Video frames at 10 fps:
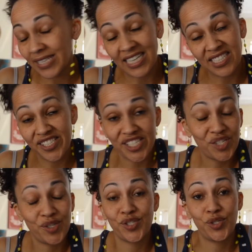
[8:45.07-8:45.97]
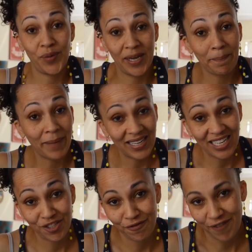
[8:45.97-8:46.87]
I suggest just doing Monday
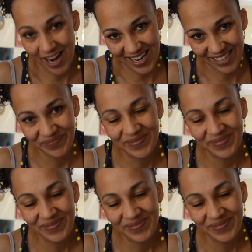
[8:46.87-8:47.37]
to Friday.